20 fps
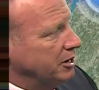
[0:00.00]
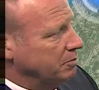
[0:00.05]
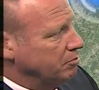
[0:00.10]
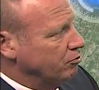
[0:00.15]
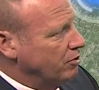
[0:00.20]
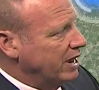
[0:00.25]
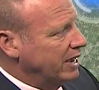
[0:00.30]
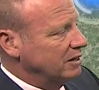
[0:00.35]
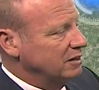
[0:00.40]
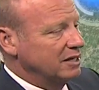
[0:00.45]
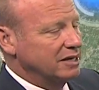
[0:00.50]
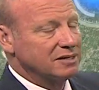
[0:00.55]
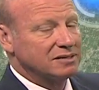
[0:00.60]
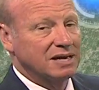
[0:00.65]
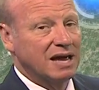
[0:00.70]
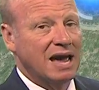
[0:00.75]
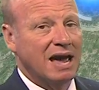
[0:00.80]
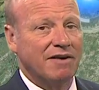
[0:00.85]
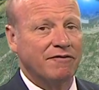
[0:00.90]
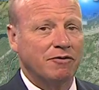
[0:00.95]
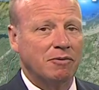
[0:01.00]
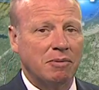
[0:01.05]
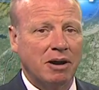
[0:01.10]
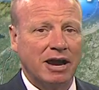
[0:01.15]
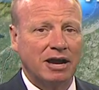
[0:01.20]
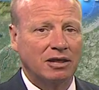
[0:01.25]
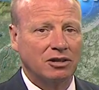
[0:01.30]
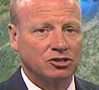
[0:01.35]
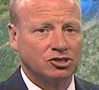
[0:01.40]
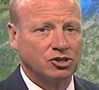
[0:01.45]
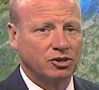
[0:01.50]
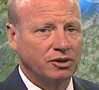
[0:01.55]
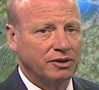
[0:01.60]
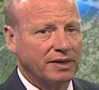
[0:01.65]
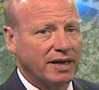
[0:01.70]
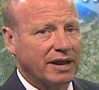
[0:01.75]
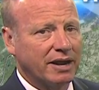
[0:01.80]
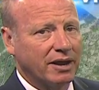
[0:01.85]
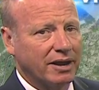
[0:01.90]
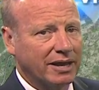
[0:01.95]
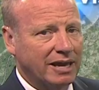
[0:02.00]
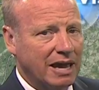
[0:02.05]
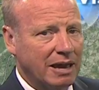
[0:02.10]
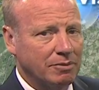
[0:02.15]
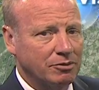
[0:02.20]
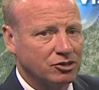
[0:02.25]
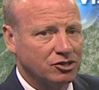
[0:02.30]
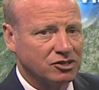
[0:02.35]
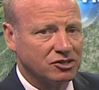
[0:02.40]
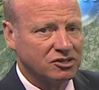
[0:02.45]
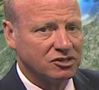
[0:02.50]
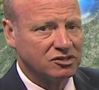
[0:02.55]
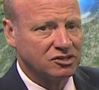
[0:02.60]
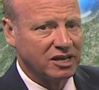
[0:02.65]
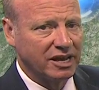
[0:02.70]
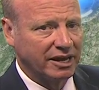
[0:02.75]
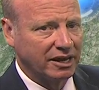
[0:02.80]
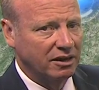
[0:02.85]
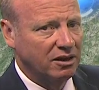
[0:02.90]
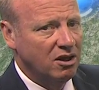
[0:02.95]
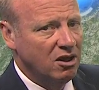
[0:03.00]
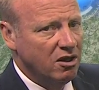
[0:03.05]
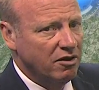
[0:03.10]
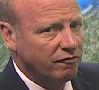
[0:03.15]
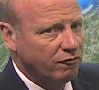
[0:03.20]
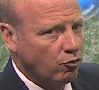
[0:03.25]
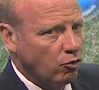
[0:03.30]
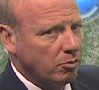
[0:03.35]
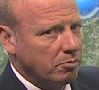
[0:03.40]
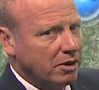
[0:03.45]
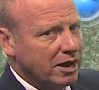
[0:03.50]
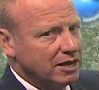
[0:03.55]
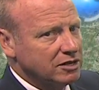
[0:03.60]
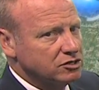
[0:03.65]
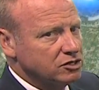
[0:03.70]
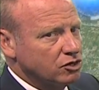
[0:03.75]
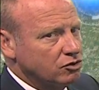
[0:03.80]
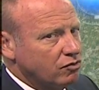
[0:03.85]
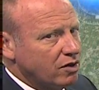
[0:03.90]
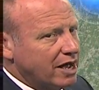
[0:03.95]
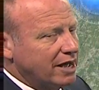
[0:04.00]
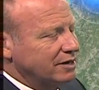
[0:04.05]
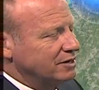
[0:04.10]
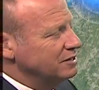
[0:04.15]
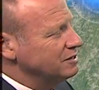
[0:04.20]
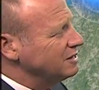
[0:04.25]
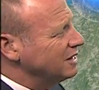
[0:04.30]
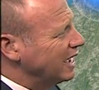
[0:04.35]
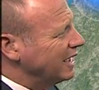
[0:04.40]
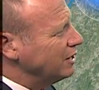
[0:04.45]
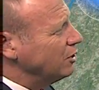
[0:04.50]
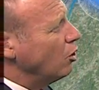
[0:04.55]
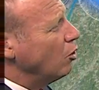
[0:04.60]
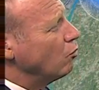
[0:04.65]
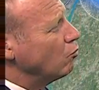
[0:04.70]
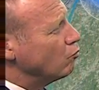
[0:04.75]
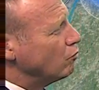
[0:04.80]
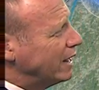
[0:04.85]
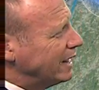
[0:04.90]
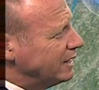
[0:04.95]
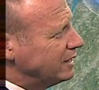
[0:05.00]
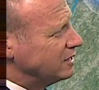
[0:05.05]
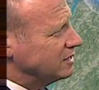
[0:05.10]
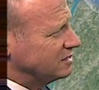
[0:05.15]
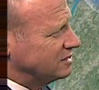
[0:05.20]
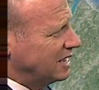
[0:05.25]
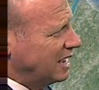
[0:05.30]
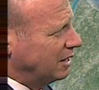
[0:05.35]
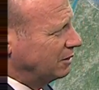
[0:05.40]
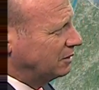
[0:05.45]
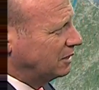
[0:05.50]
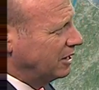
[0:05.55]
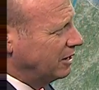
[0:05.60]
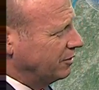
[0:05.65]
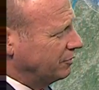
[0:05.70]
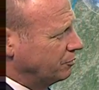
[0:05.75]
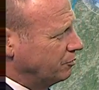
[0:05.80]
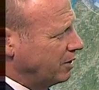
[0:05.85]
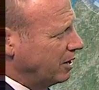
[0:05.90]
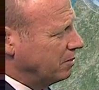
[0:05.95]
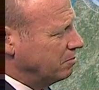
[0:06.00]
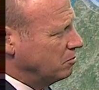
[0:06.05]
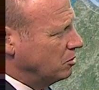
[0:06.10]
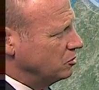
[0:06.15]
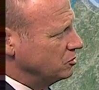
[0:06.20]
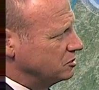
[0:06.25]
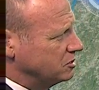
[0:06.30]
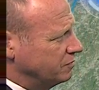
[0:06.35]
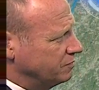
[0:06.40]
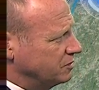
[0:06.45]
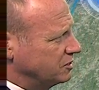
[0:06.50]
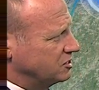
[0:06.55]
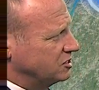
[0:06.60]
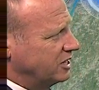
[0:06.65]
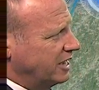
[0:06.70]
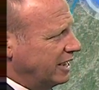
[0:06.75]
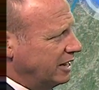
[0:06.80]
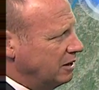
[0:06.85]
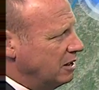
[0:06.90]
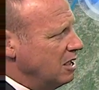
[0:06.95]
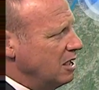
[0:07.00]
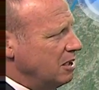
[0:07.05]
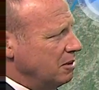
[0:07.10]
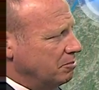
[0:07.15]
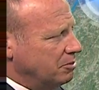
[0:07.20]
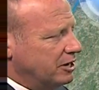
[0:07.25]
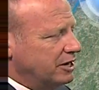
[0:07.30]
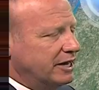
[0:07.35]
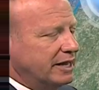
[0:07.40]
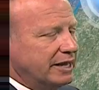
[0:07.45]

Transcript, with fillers: at Bradley, it's a half a mile. I'll show you that iCam in just a second. Four miles in Groton. Not horrendous out there throughout most of the state, but in